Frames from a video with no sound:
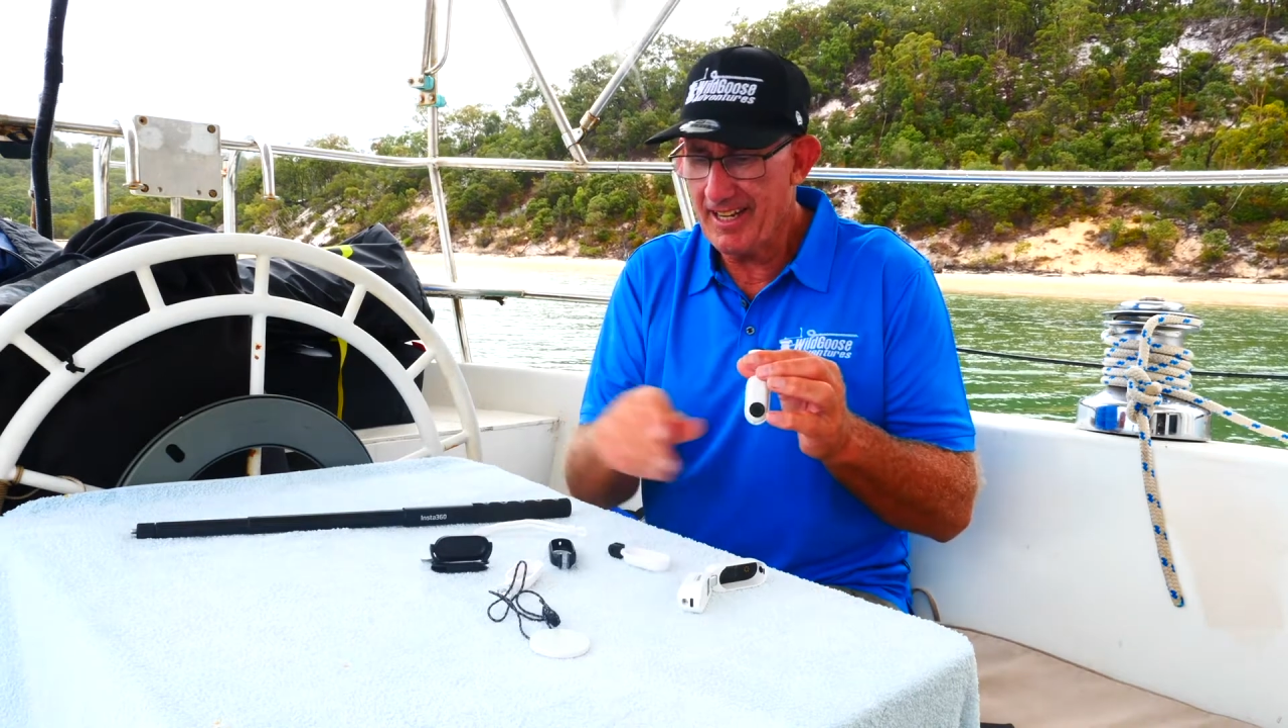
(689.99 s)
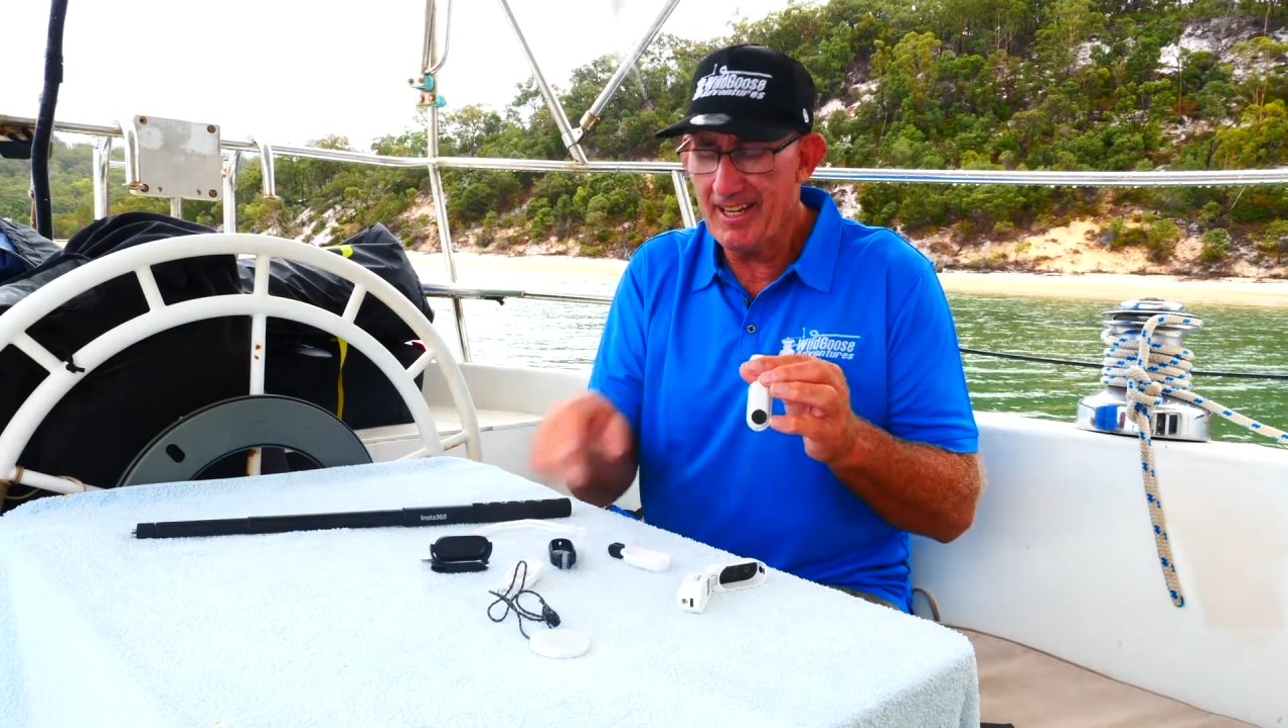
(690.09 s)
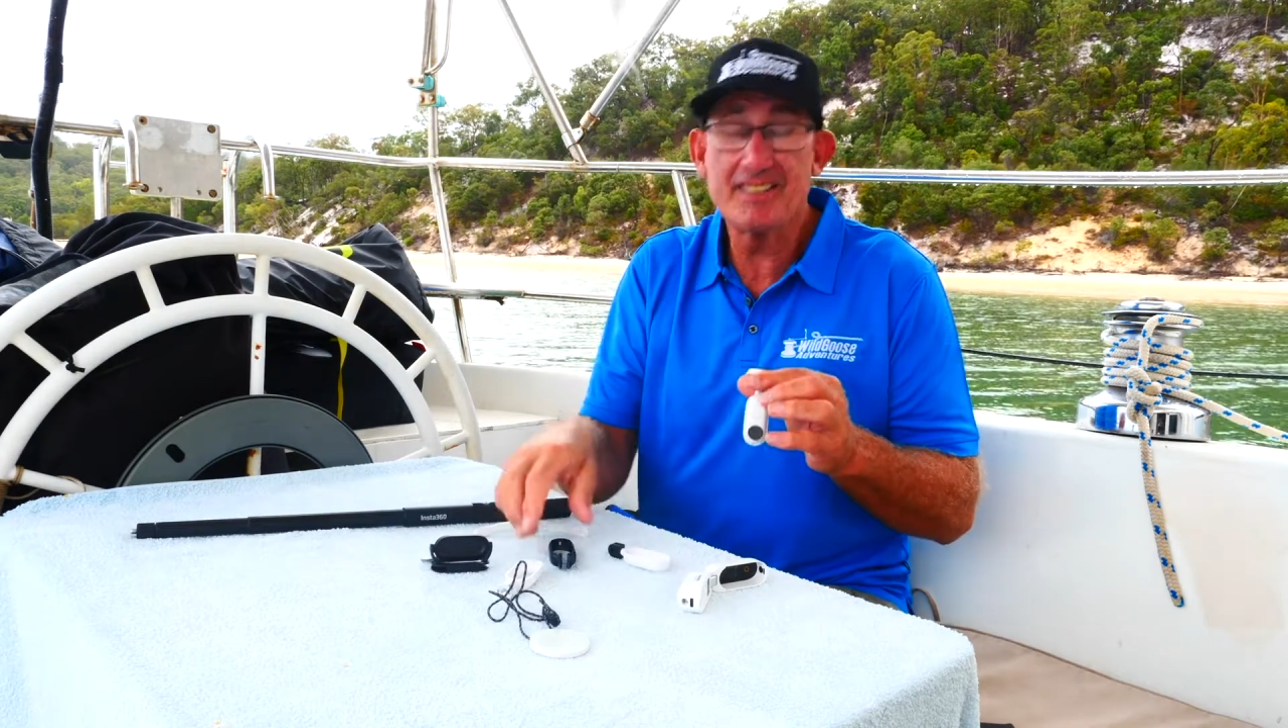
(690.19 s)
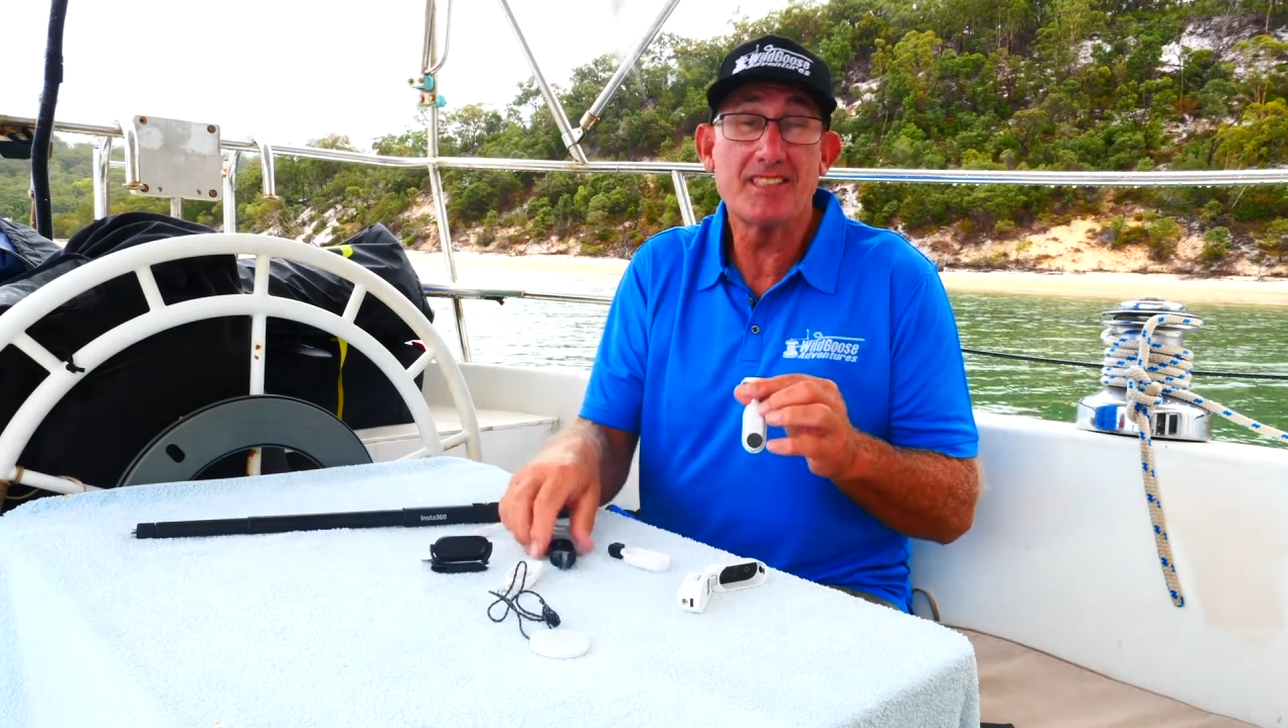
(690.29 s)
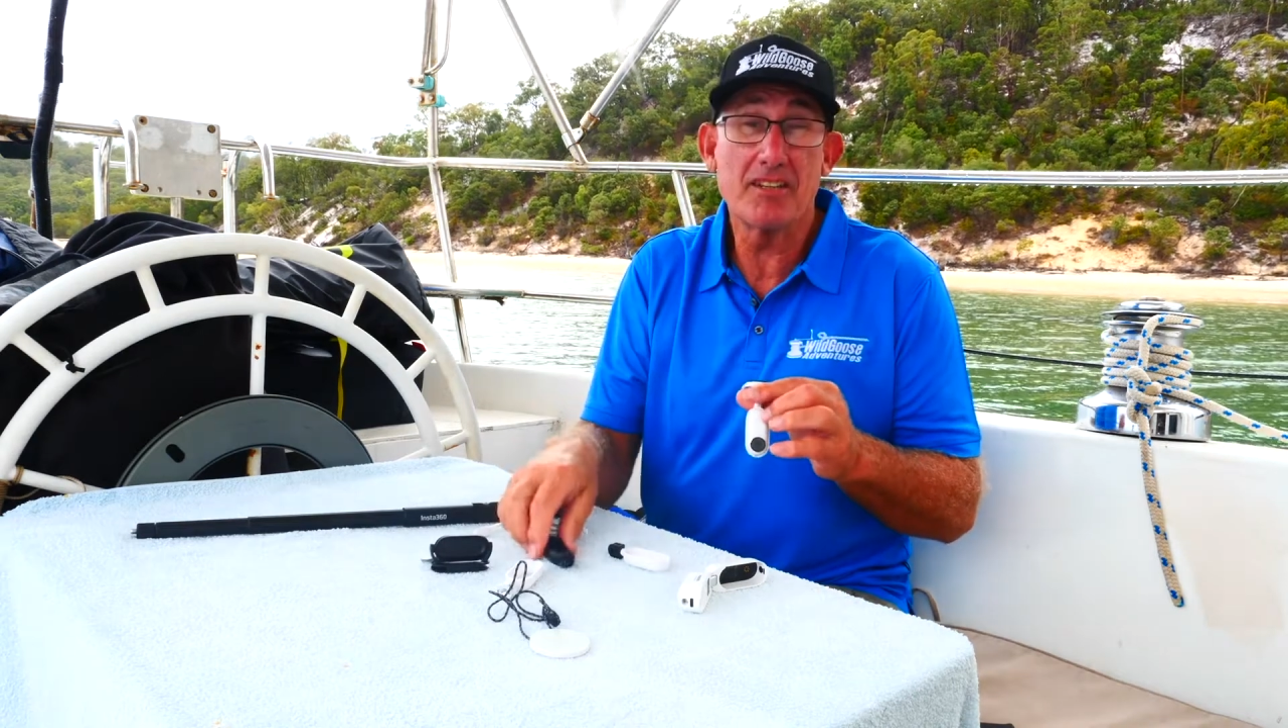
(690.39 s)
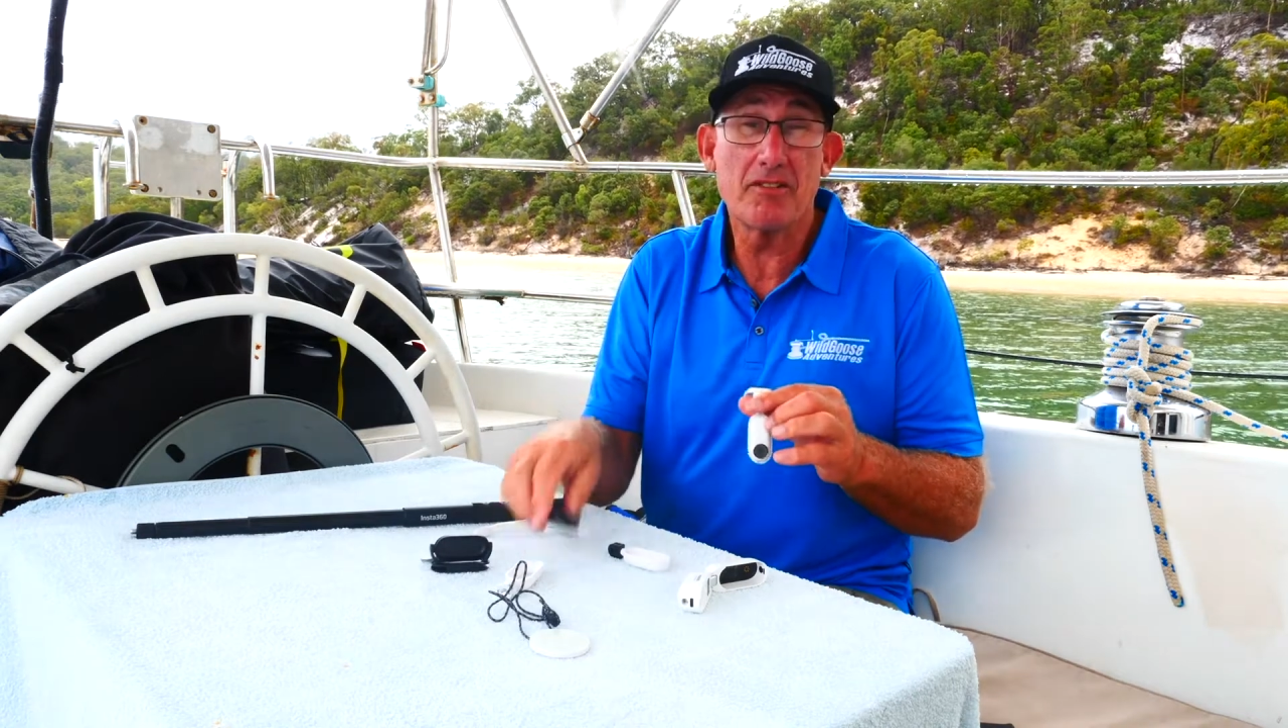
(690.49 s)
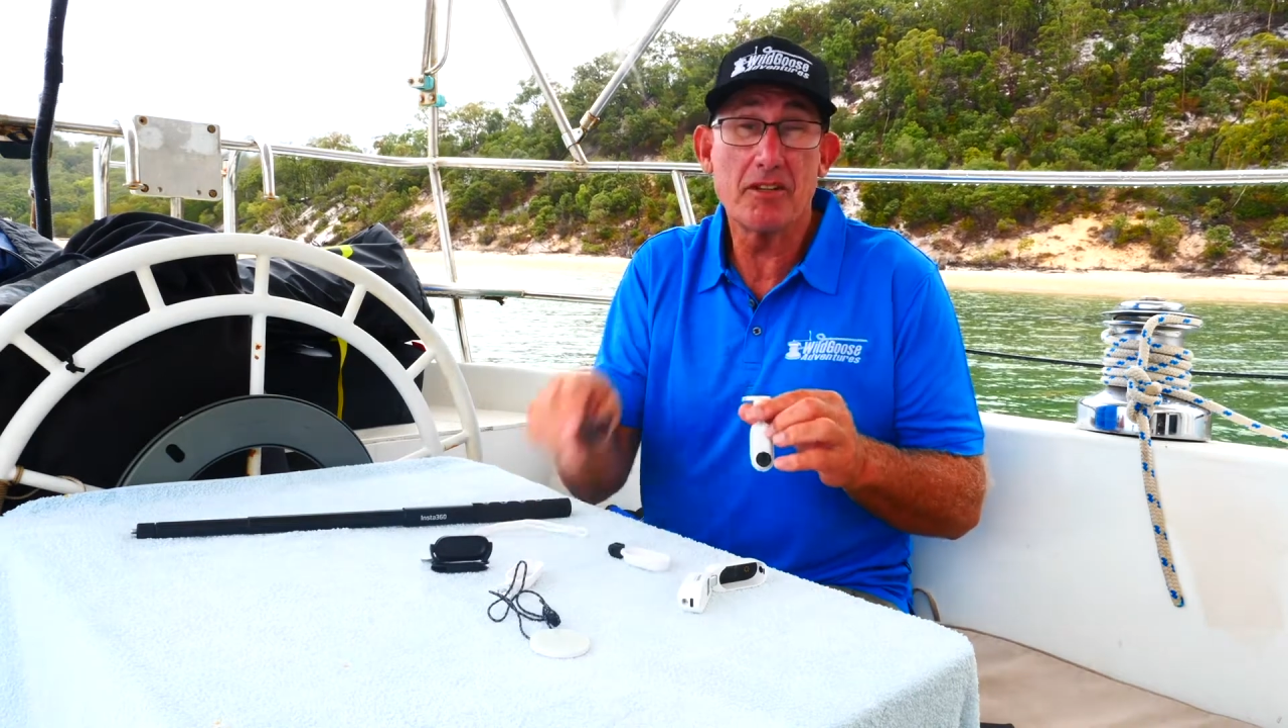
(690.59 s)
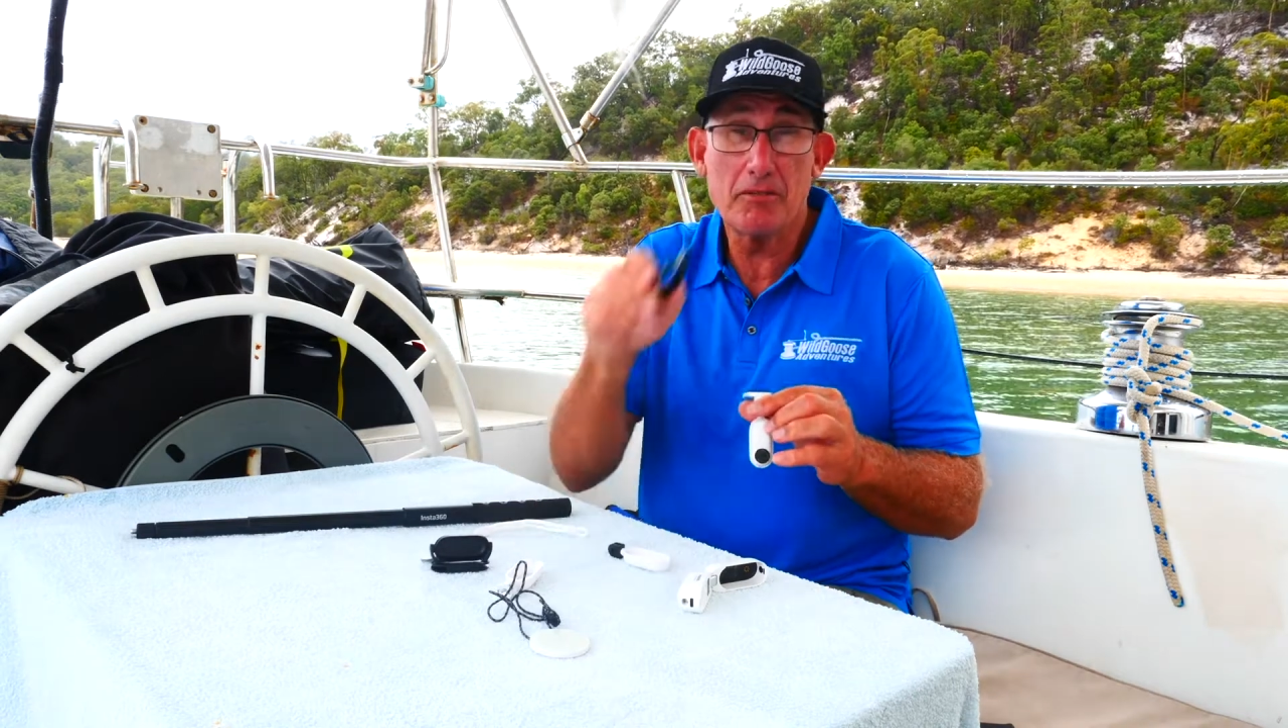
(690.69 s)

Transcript: and so I